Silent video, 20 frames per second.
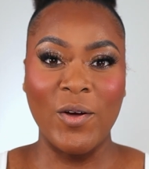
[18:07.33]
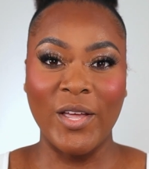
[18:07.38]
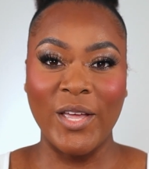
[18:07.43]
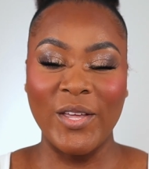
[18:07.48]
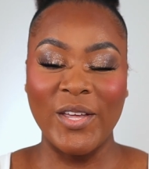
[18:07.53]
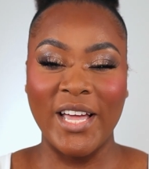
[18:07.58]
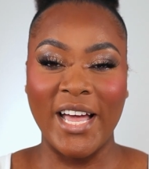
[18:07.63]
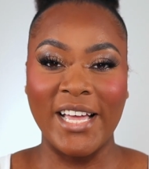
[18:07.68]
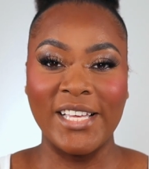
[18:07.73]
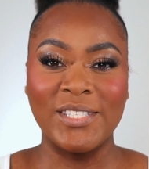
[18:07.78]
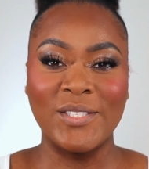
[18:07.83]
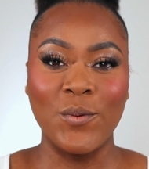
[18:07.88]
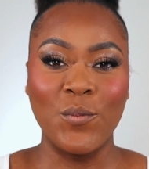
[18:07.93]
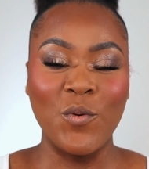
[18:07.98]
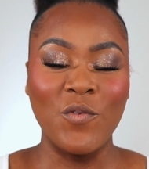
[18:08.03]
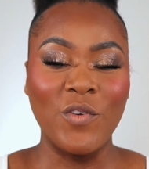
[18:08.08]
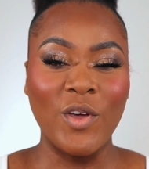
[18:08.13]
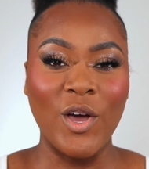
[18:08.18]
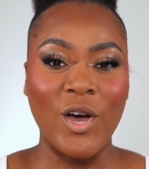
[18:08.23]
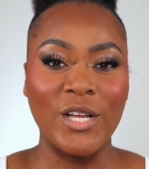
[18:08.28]
Okay, you guys, so
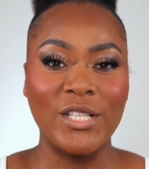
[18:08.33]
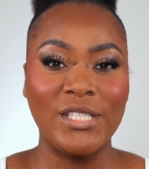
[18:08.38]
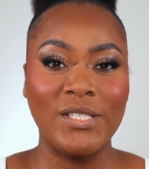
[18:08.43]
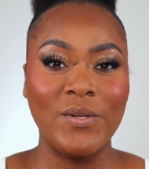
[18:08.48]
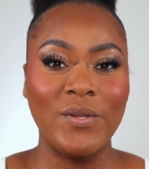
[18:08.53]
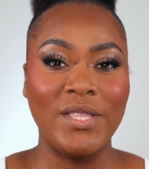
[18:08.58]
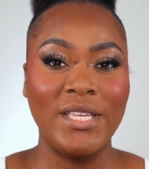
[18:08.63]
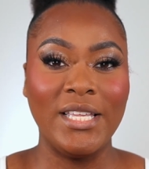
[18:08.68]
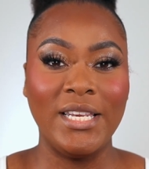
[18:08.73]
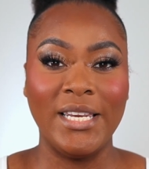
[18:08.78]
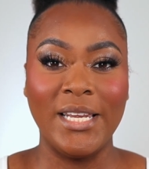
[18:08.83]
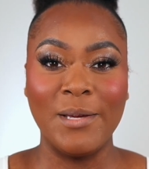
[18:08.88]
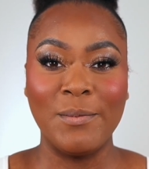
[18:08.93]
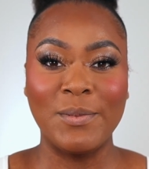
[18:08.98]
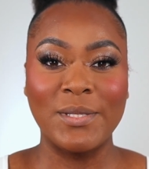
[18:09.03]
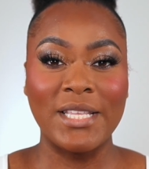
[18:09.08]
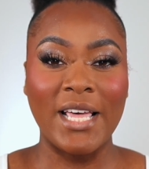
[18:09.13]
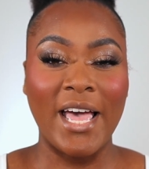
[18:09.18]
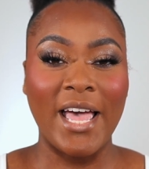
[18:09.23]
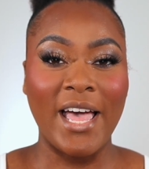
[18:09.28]
moving on to the
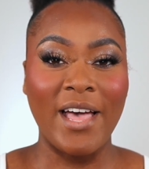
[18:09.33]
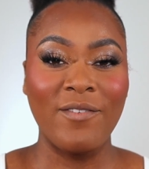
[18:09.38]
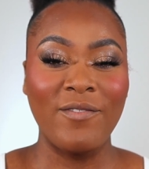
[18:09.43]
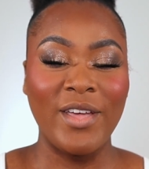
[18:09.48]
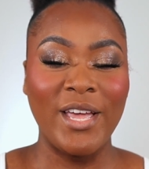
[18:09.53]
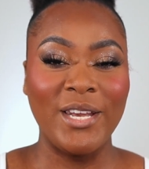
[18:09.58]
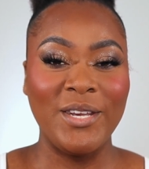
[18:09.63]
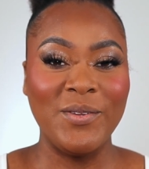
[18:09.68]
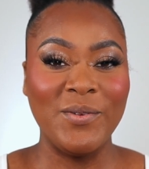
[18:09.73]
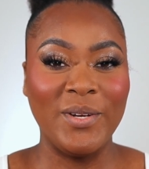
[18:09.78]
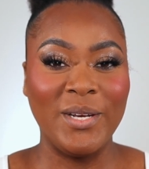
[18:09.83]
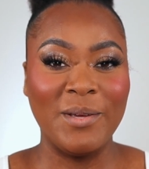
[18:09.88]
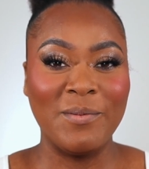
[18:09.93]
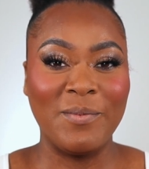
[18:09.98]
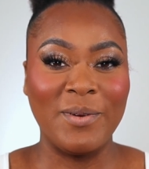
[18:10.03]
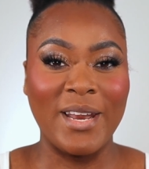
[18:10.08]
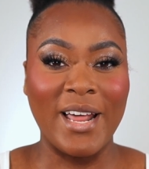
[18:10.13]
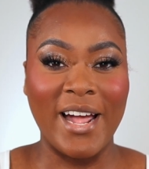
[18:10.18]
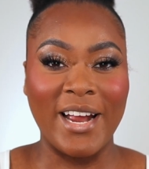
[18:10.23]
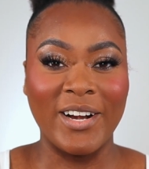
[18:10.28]
lips. I have a new lip
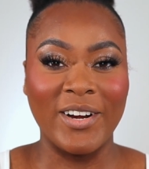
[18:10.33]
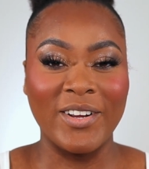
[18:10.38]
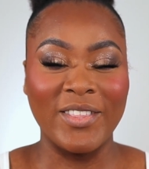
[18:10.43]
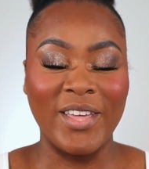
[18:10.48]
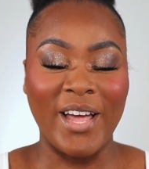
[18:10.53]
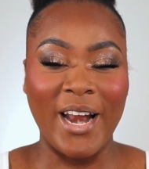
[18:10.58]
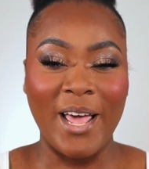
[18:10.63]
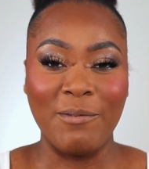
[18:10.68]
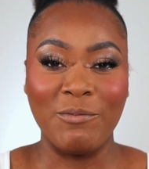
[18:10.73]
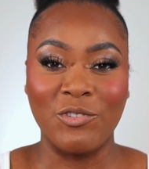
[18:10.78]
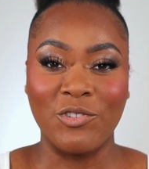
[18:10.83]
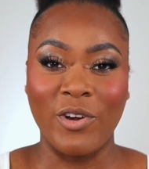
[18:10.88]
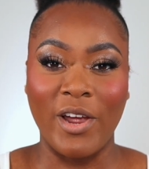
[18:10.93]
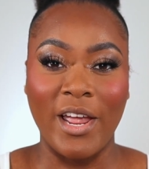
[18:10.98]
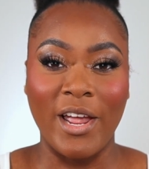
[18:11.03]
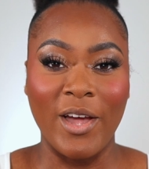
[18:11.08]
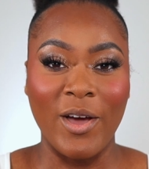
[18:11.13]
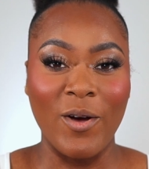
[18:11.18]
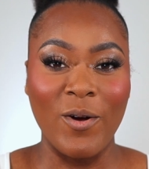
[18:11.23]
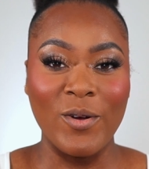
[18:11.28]
liner that I'm
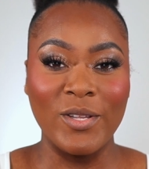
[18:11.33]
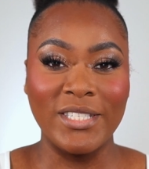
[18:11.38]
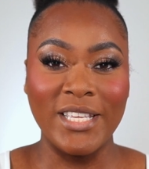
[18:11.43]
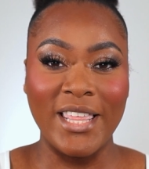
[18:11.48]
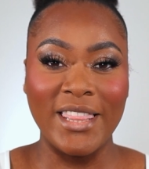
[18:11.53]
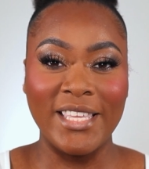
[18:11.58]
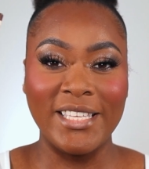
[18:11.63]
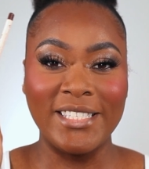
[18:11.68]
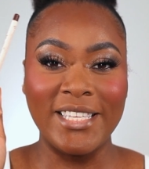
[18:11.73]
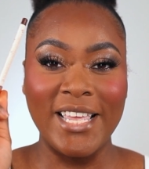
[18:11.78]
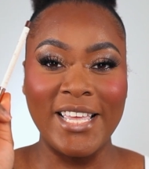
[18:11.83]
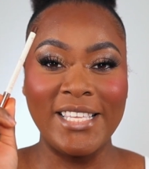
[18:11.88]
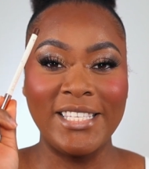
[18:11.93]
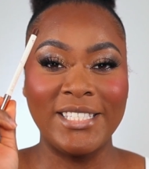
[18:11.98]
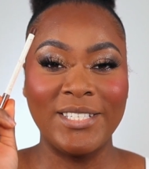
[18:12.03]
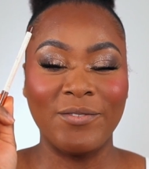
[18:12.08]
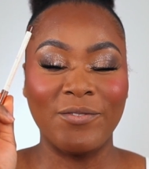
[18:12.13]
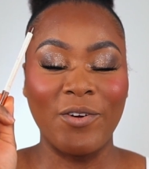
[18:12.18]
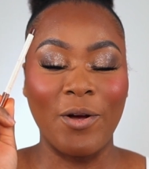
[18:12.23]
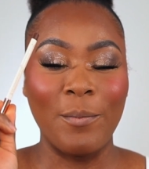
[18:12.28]
trying out. This
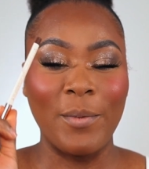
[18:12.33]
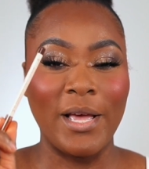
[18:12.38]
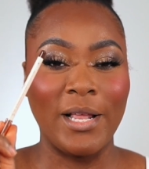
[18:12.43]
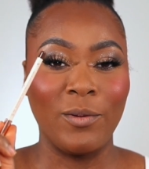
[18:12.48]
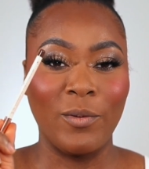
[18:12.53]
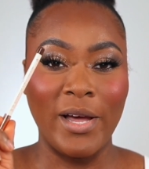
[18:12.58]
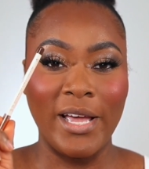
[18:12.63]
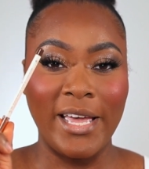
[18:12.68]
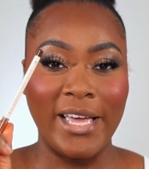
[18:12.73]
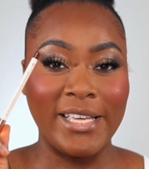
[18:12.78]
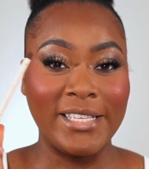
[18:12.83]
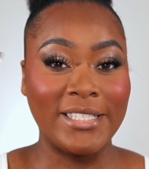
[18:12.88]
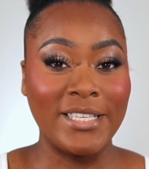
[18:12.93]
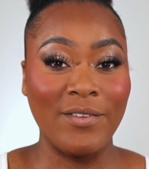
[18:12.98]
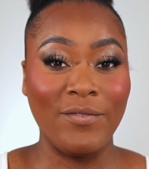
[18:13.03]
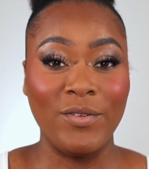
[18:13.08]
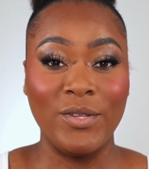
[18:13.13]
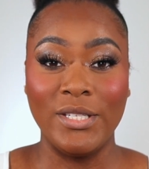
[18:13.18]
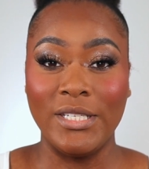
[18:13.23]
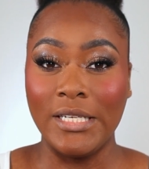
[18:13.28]
is from L Y S.
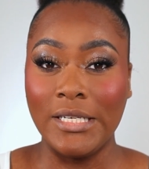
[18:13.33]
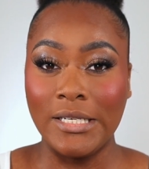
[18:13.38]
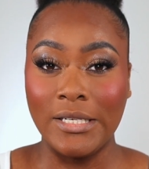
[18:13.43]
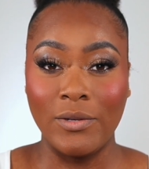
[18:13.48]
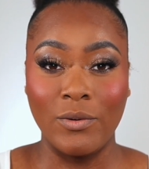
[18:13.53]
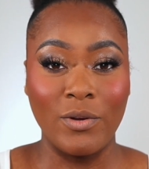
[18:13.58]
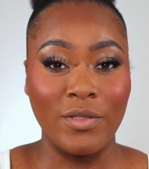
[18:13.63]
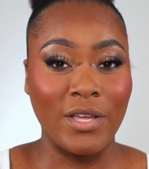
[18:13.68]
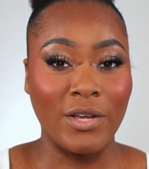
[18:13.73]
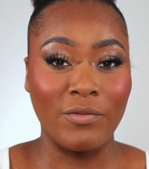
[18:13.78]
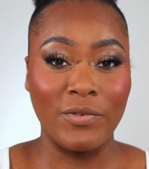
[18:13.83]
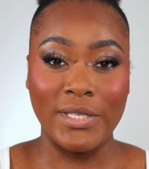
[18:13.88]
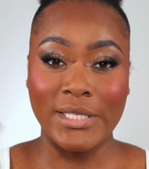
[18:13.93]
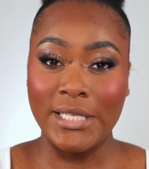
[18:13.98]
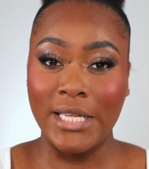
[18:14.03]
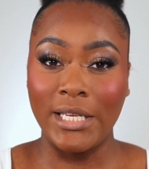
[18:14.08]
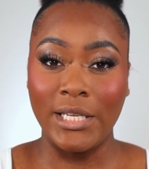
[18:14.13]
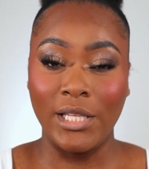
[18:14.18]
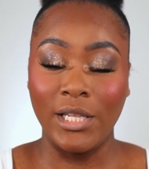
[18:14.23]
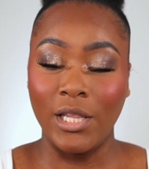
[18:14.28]
If you didn't know, they
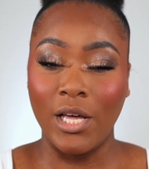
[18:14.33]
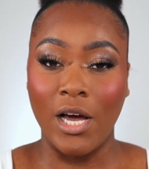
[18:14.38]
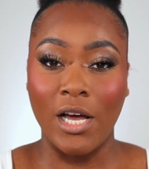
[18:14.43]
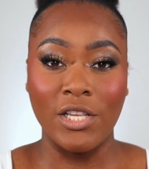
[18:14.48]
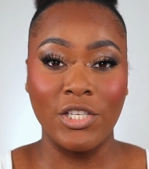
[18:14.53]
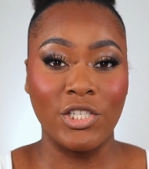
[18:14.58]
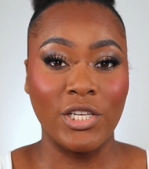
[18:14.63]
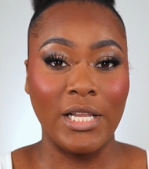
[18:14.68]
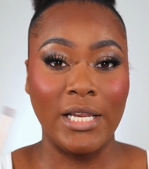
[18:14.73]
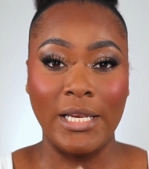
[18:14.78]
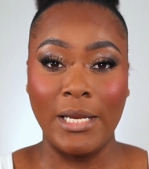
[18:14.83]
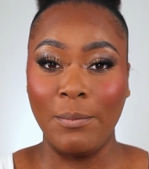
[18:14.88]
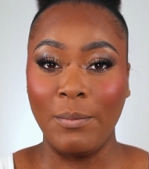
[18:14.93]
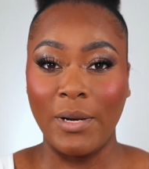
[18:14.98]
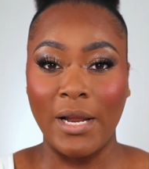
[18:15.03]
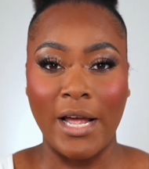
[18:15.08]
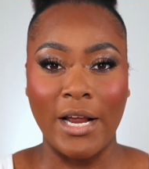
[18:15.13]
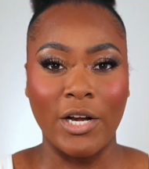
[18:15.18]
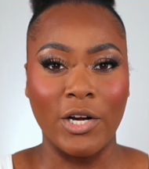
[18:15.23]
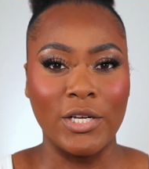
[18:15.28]
recently launched lip
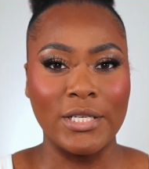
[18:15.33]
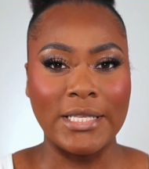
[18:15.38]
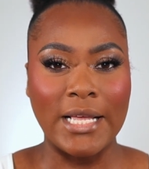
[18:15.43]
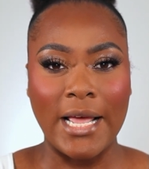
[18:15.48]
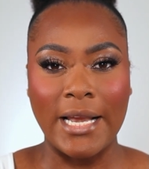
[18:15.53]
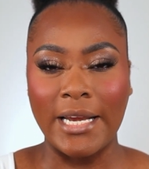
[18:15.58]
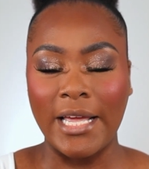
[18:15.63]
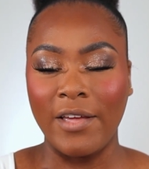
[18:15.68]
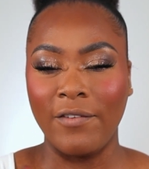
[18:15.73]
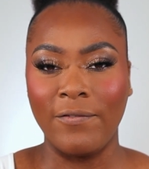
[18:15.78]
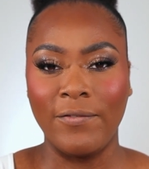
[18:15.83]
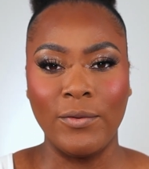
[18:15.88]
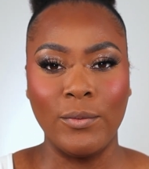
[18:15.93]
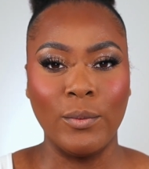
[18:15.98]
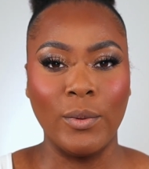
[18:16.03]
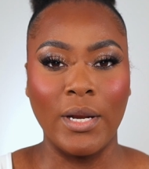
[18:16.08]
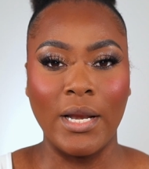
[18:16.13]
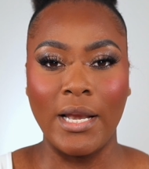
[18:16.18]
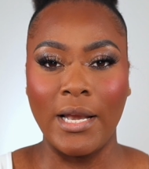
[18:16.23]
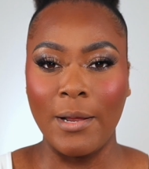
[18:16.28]
liners and a few
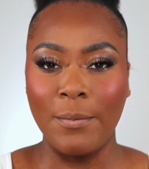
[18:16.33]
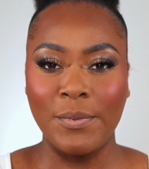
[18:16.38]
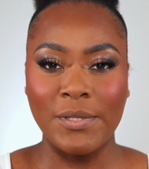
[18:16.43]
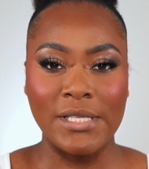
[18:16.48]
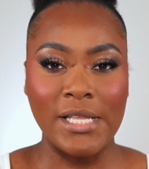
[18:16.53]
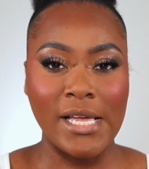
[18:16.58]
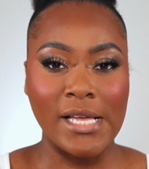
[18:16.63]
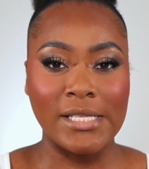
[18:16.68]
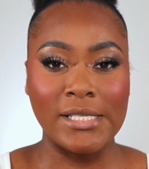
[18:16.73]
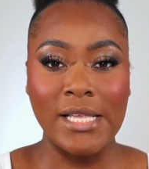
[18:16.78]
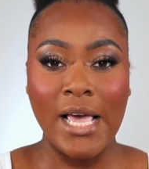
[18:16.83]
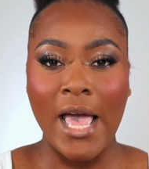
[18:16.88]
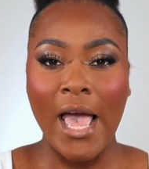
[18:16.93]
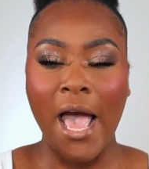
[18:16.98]
lipsticks.